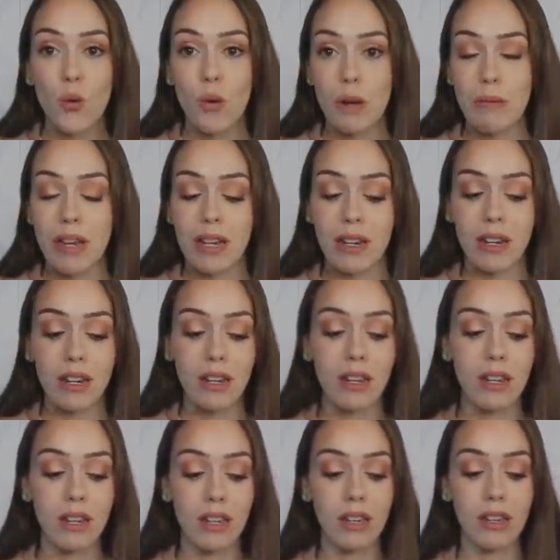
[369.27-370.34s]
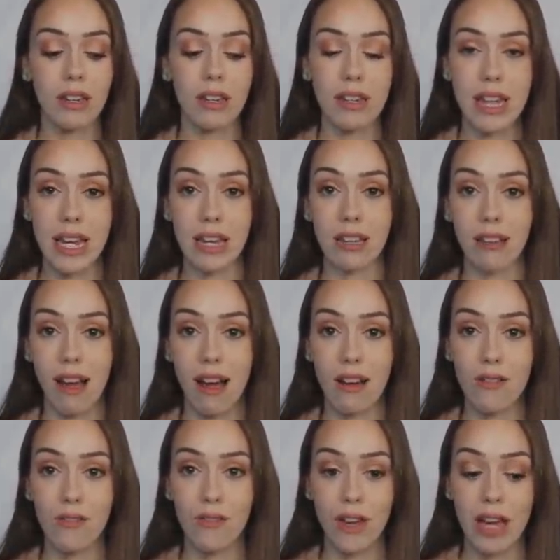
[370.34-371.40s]
women take a
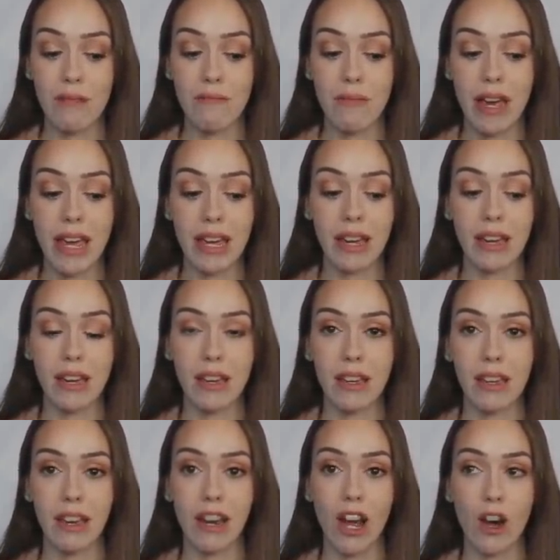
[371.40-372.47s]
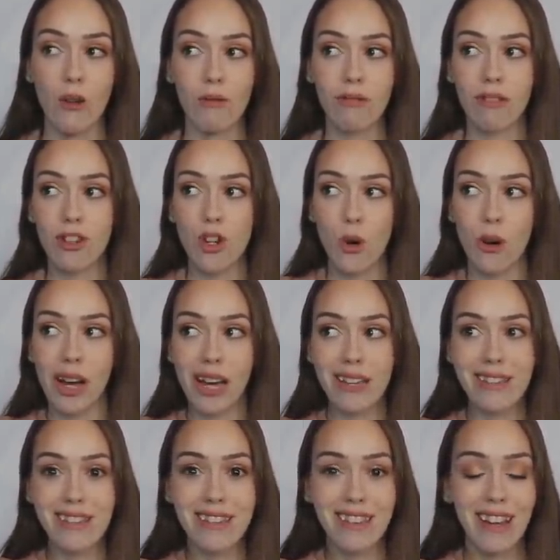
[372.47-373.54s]
glove and make, you know,
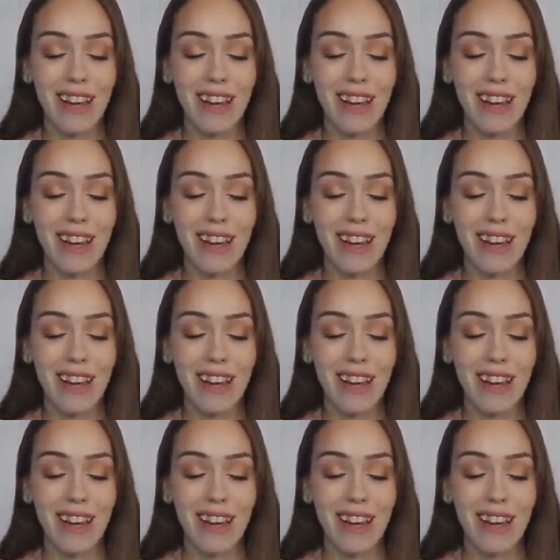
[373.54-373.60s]
toys.